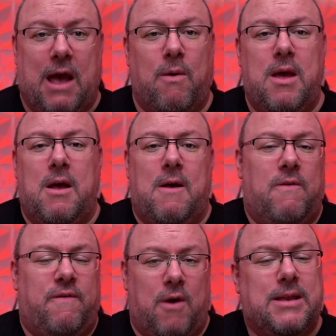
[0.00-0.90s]
Now,
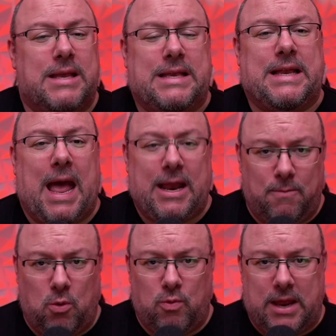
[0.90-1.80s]
for
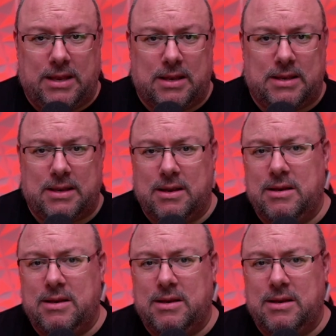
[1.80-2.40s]
understandable reasons,